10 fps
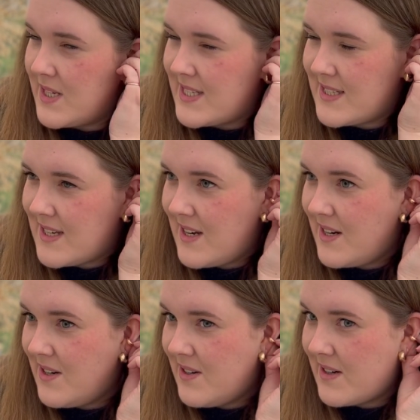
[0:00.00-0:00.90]

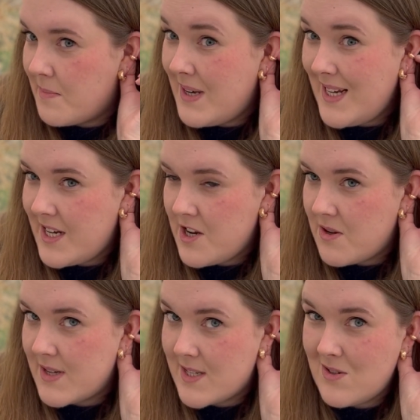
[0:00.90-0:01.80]
so completely new.
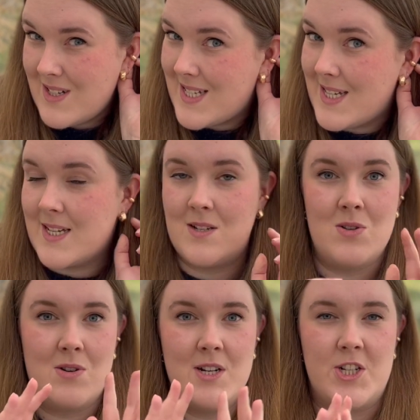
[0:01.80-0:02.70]
It's not knitting, it's
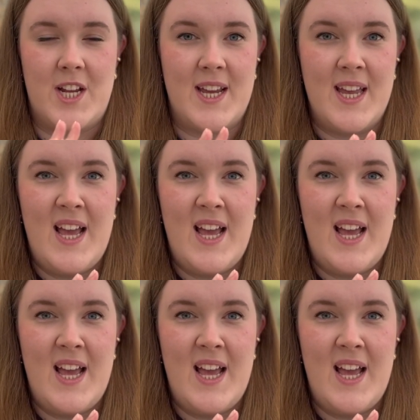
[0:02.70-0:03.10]
not crochet.